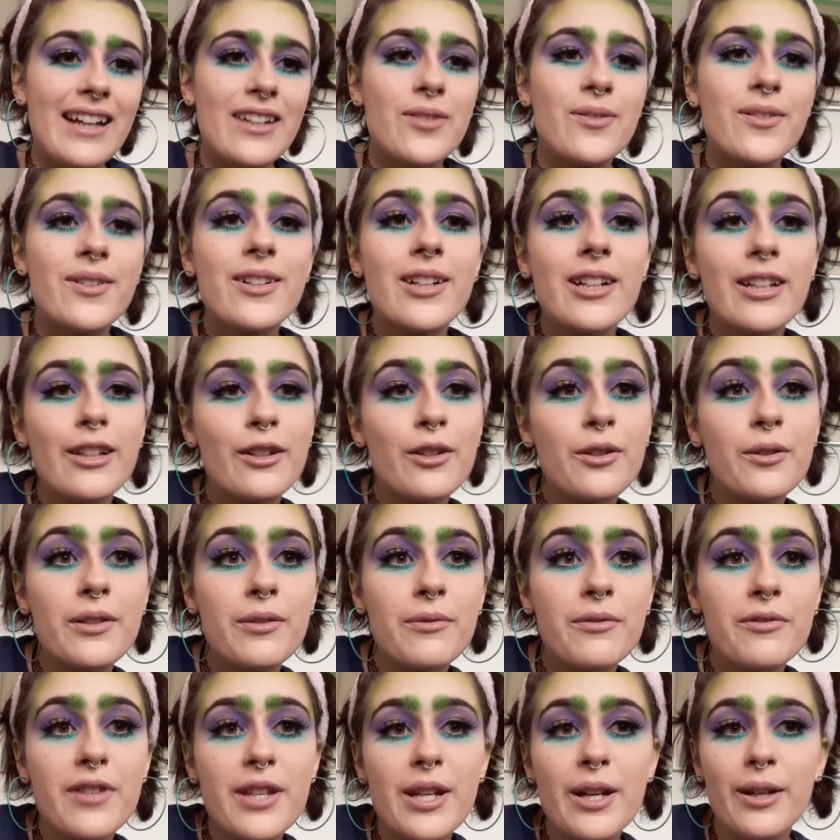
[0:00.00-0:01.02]
we're gonna go in
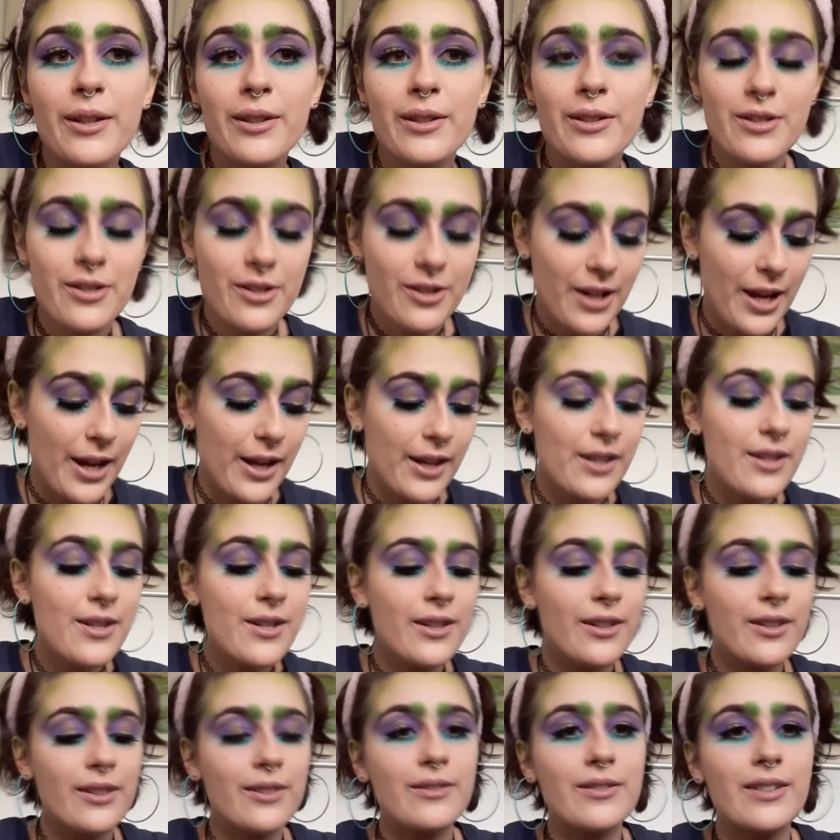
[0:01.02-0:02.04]
with the other shade,
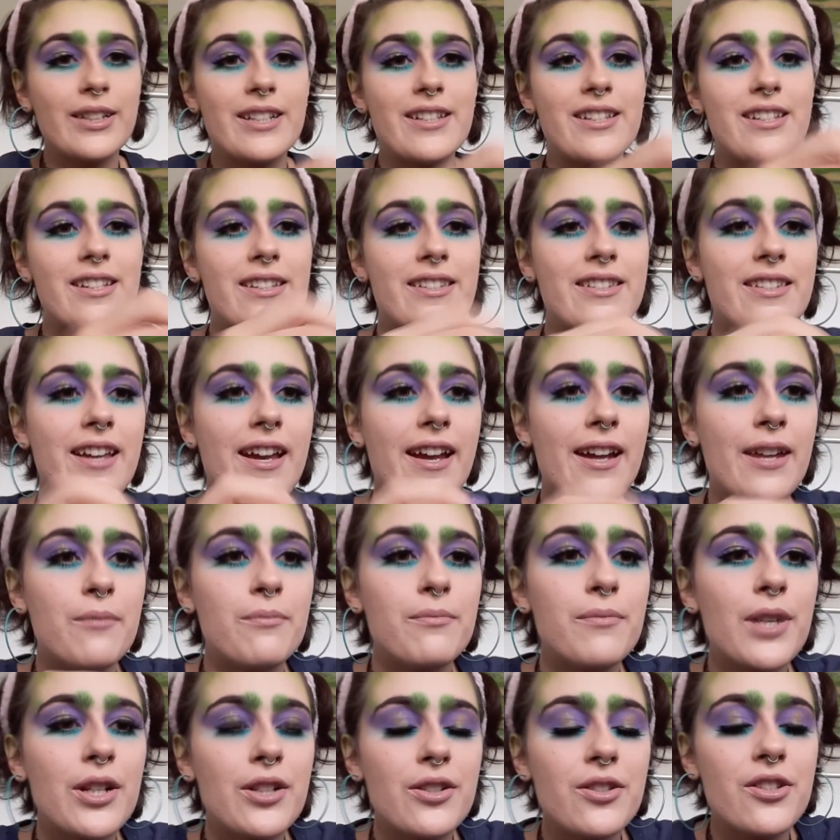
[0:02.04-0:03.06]
which is a
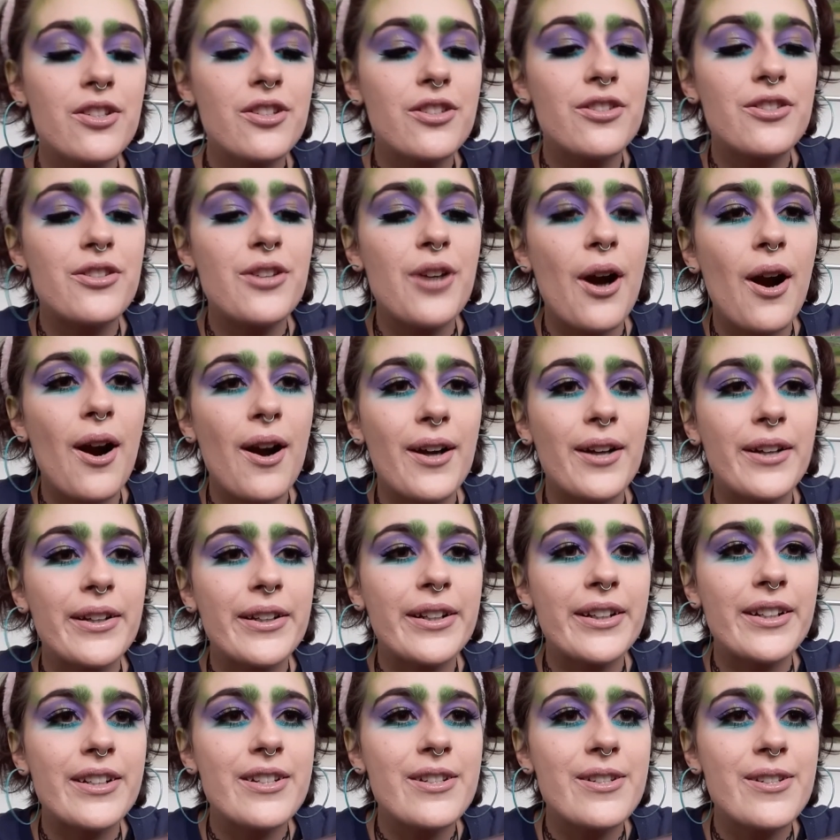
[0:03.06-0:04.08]
much
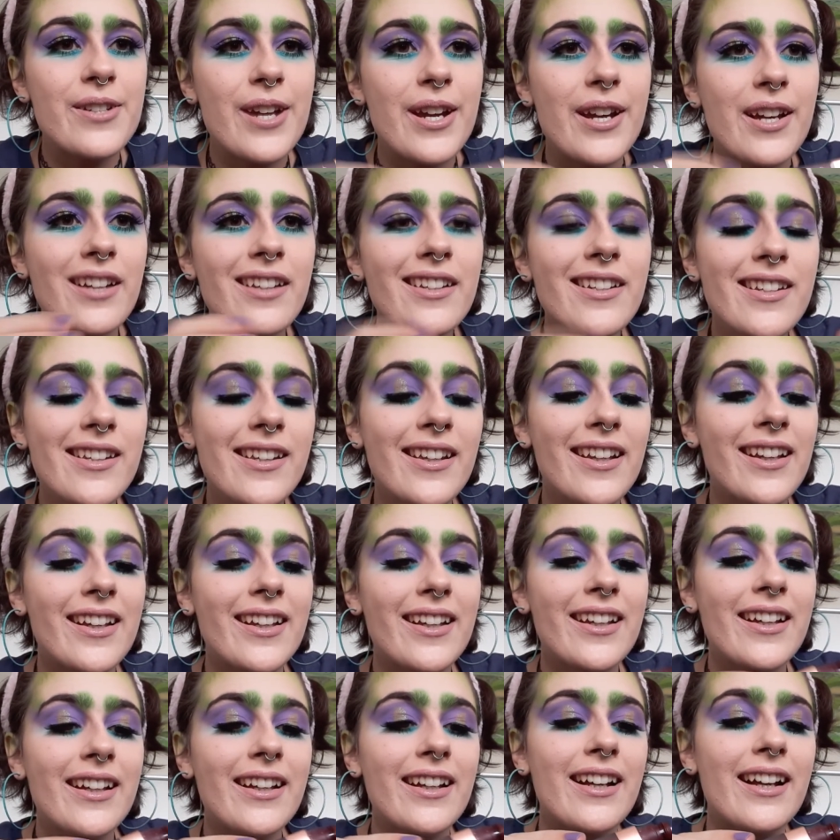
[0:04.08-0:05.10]
darker shade.
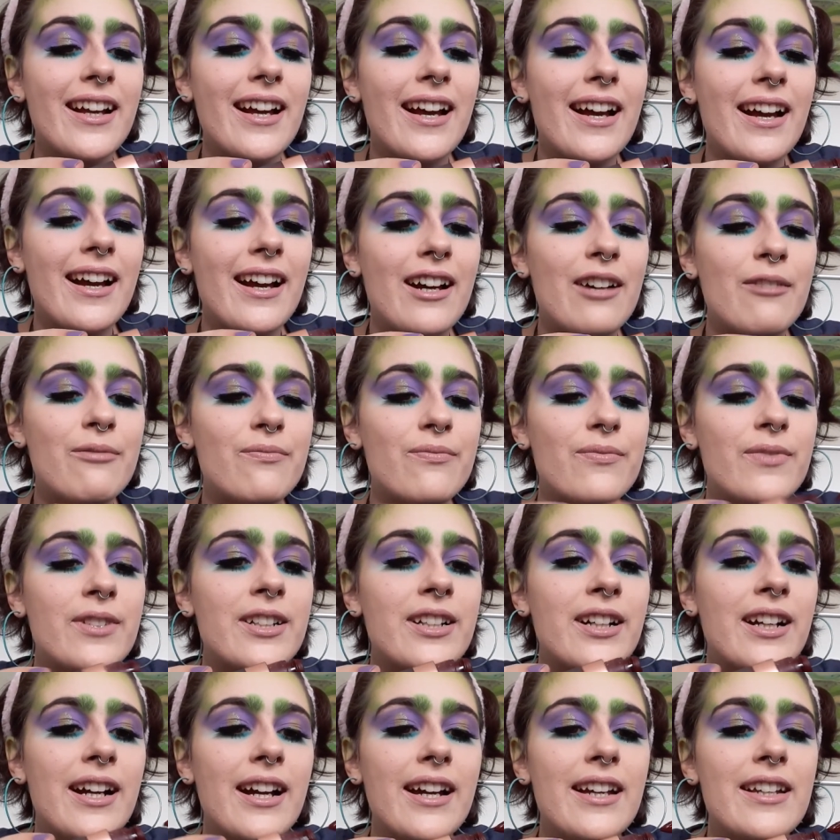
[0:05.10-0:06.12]

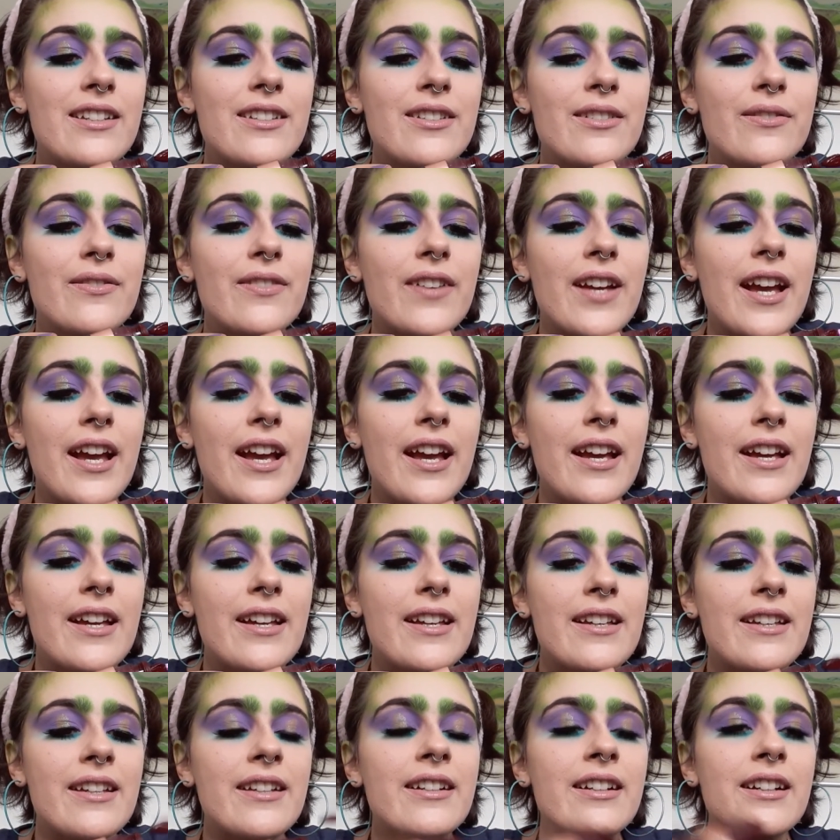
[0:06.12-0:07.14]
Kind of
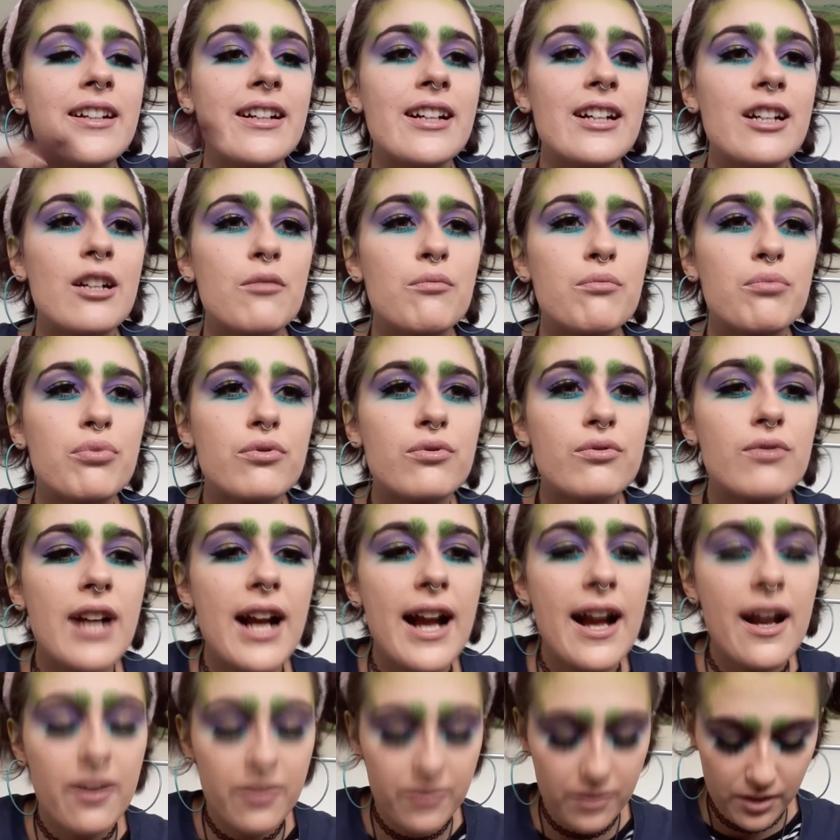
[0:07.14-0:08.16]
a
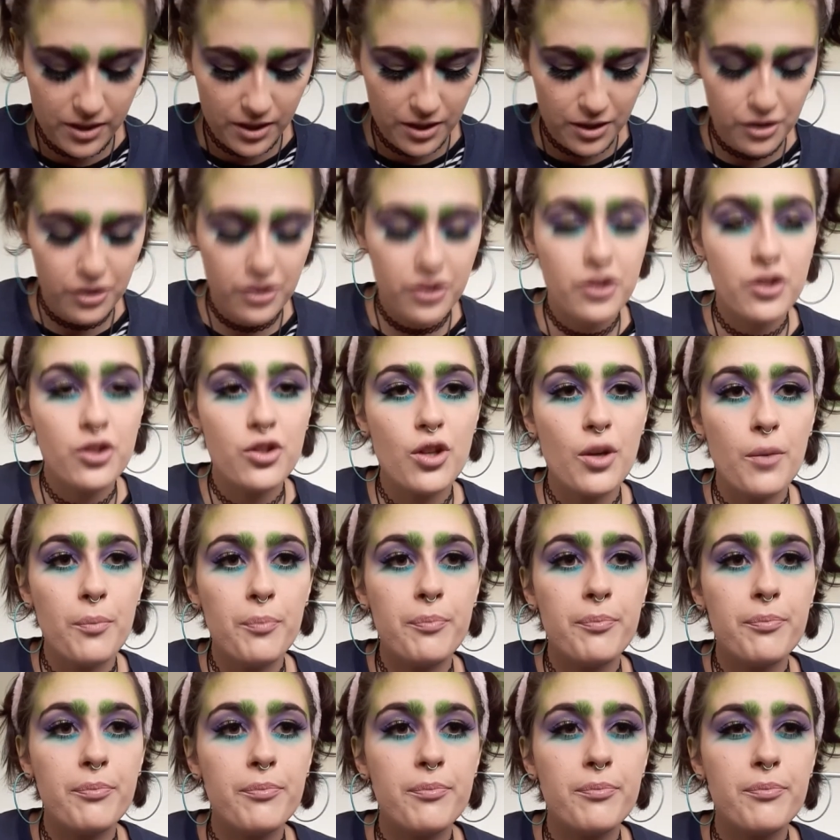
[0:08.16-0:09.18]
brownish,
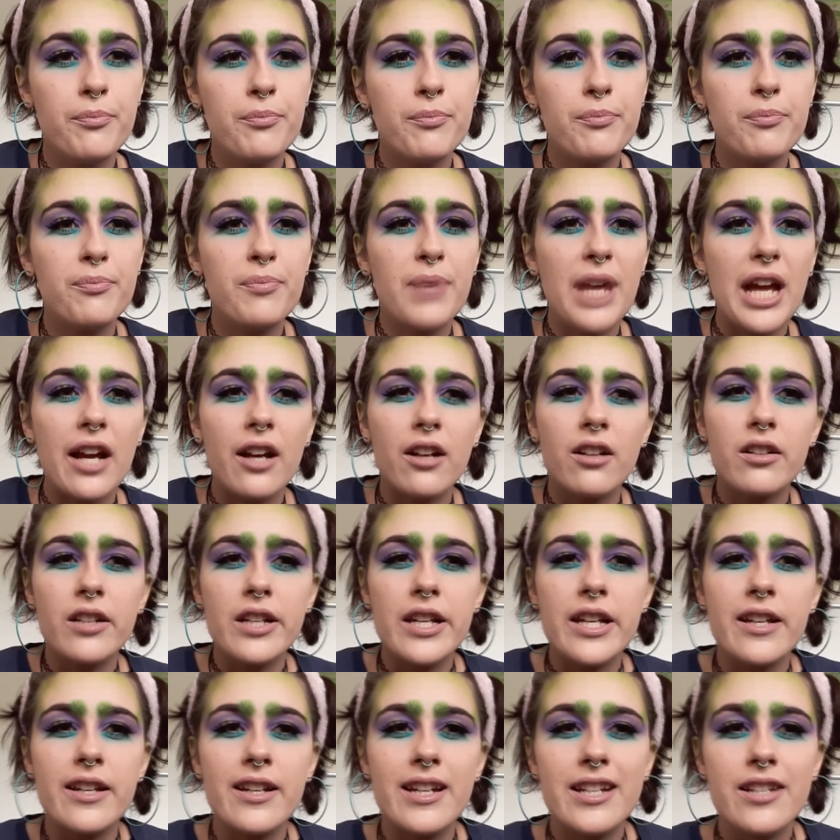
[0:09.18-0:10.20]

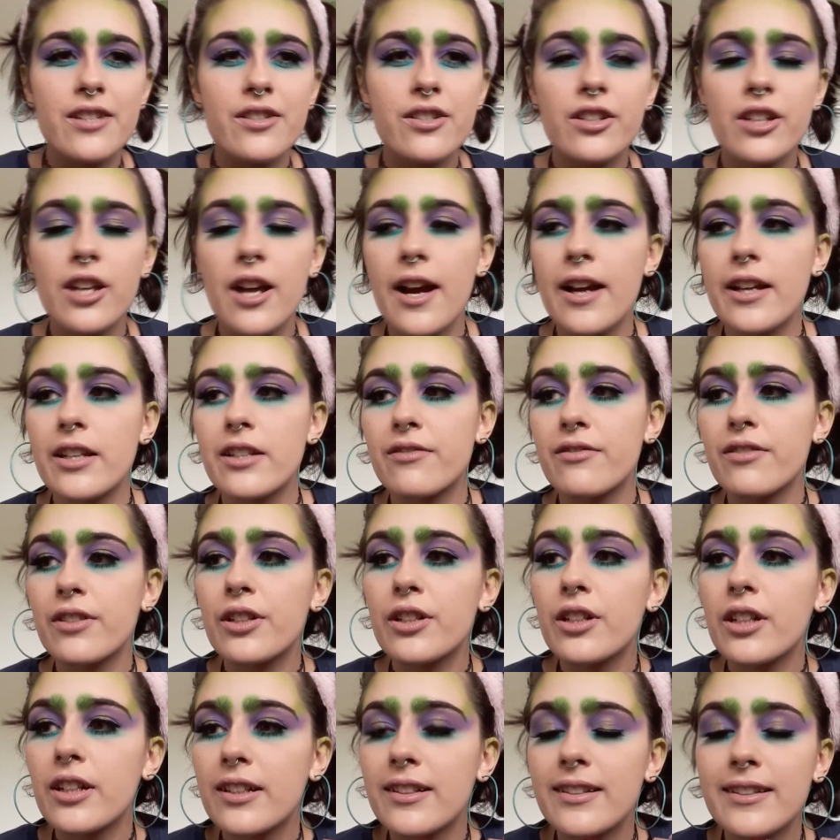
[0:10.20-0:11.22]
berryish kind of a
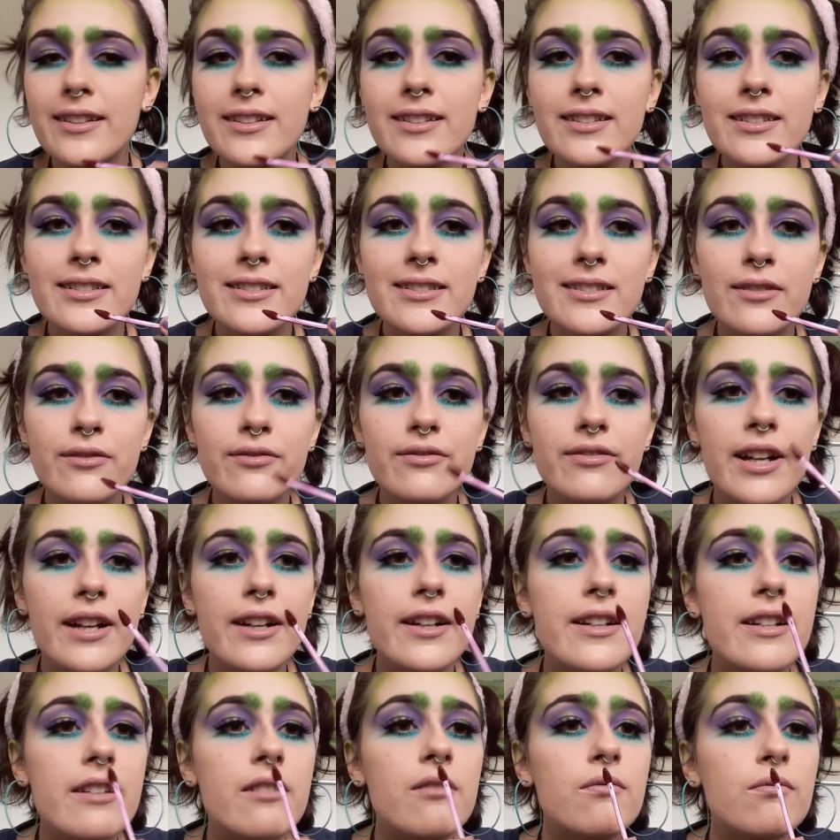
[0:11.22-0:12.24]
color.
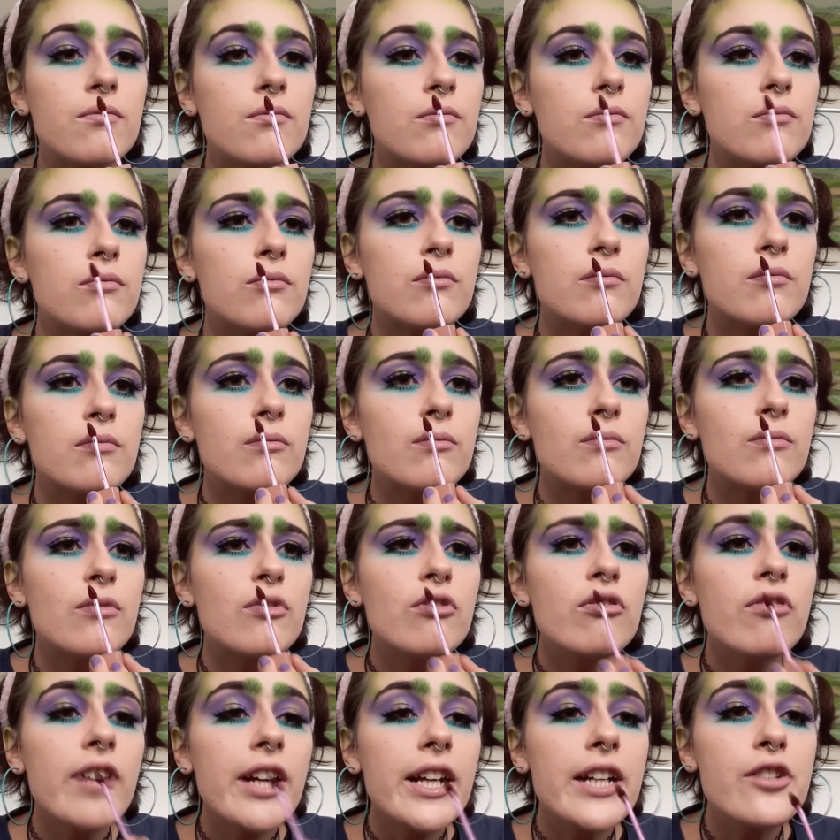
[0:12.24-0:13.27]
Very,
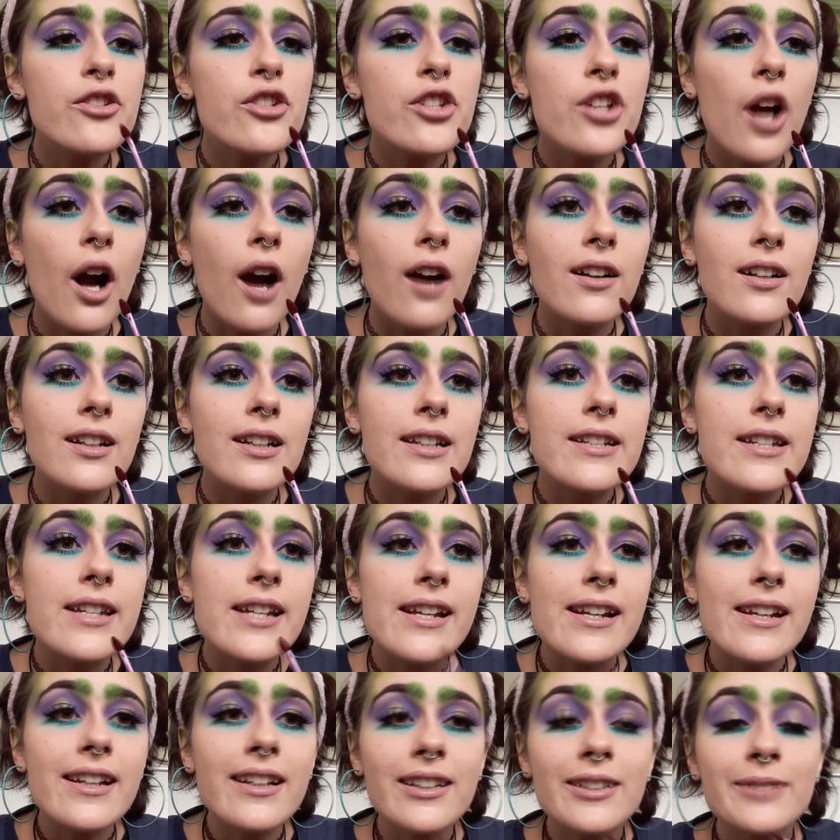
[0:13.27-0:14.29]
very chocolatey.